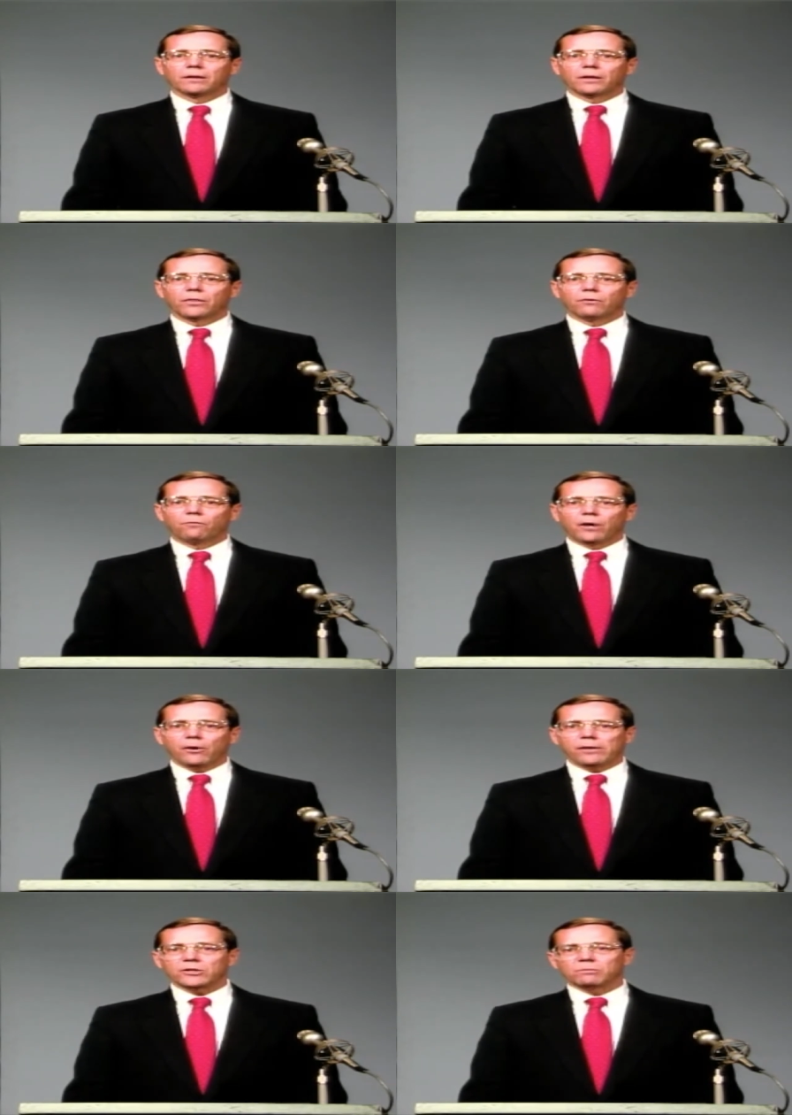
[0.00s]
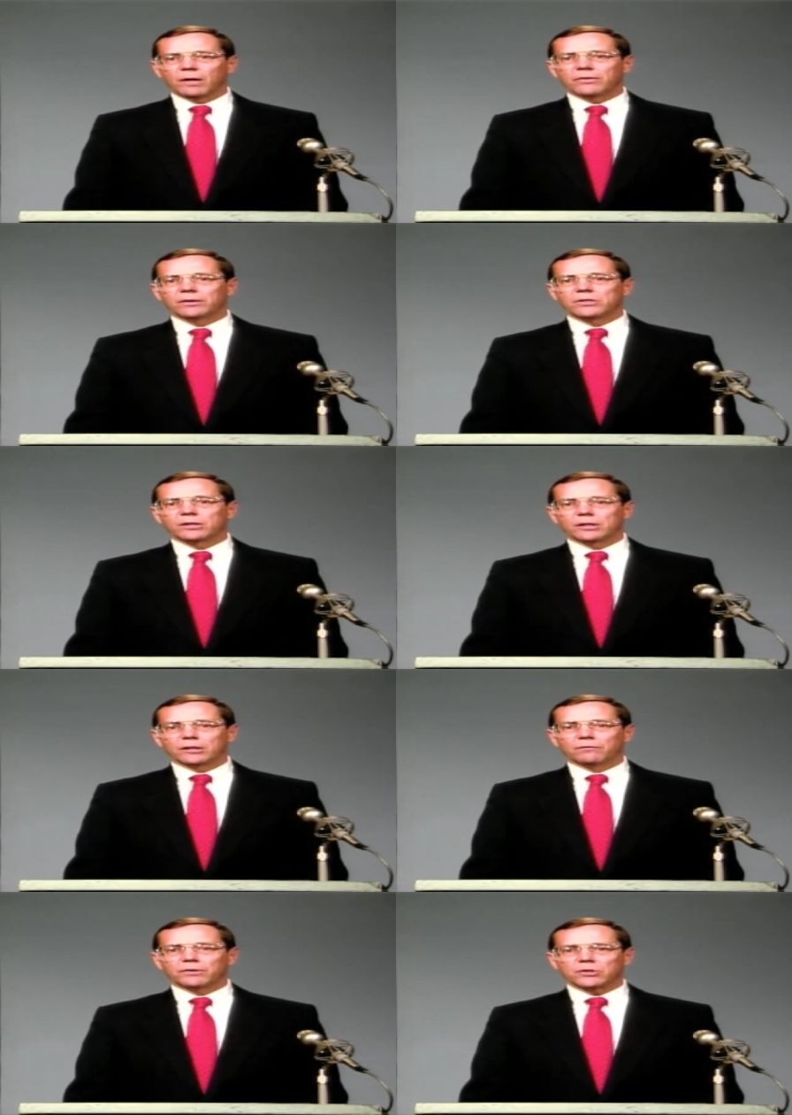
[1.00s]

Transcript: the various methods of